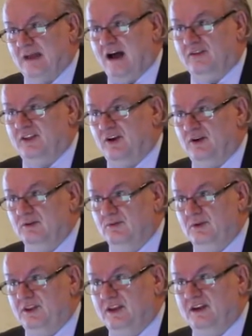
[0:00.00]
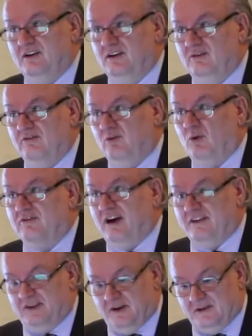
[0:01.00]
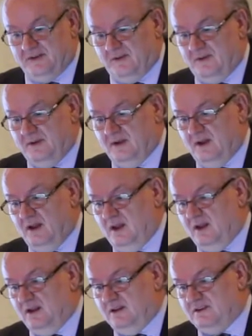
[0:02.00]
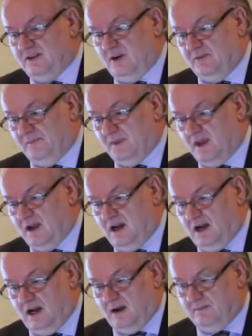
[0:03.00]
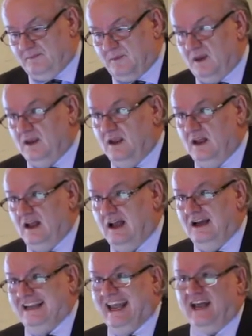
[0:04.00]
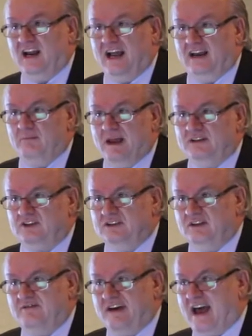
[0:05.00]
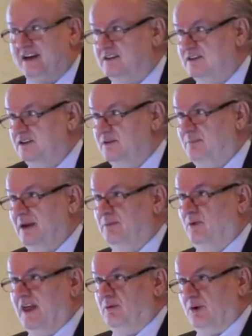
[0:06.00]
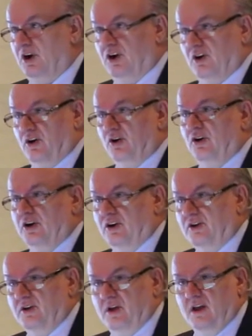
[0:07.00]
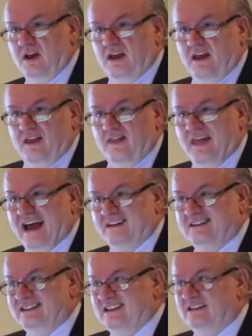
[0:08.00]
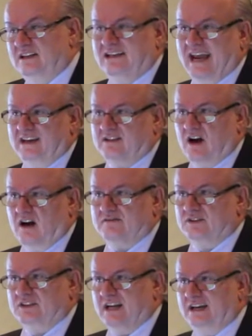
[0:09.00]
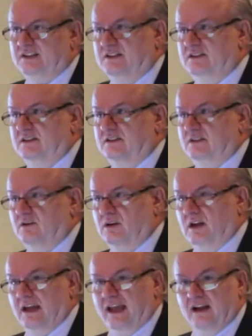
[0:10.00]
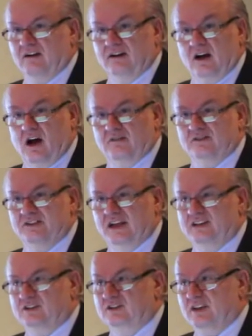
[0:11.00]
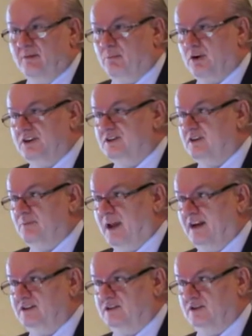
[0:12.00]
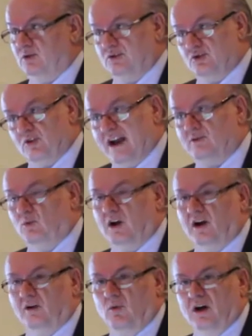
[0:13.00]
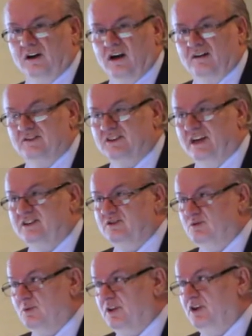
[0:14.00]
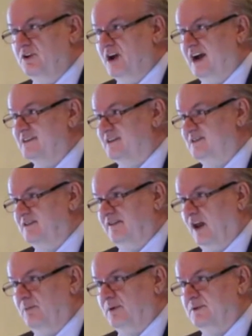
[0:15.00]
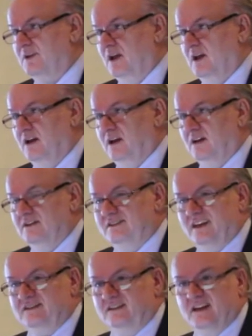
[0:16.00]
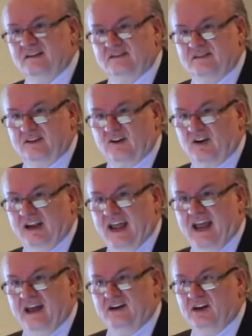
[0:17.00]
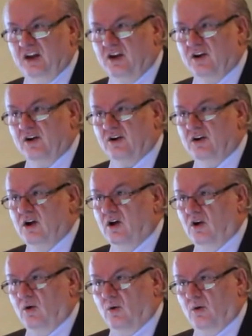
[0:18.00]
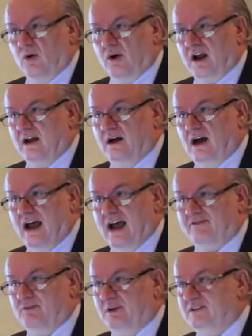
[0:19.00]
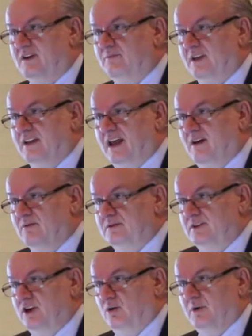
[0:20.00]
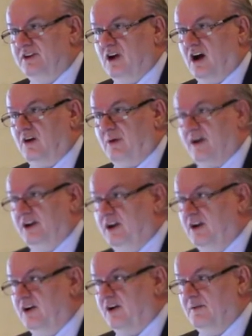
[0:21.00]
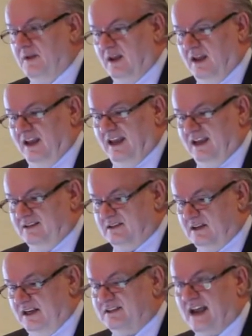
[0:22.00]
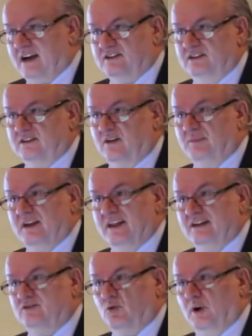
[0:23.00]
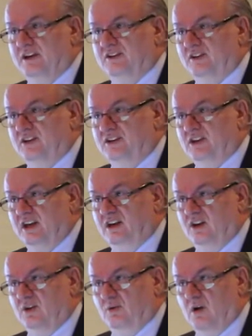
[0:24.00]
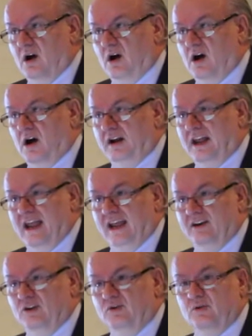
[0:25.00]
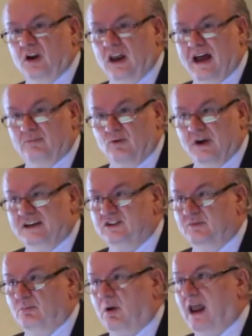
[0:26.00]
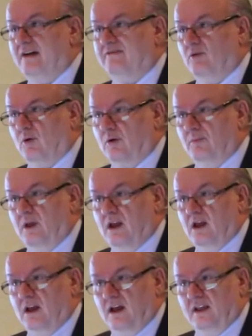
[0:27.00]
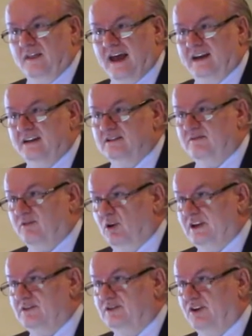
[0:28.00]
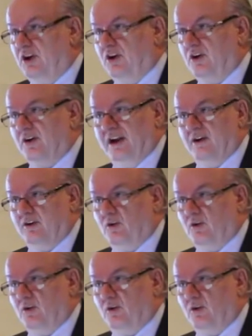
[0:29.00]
out there within 4 or 5 years. So again, I had mentioned the fact to the people that were here earlier that today's conversations and participation, or direct one-on-one conversations with you guys as developers, doesn't necessarily end here or have to be something that, you know, we talk about here. It's actually something that's going to continue on a new collaboration platform that is fully secure and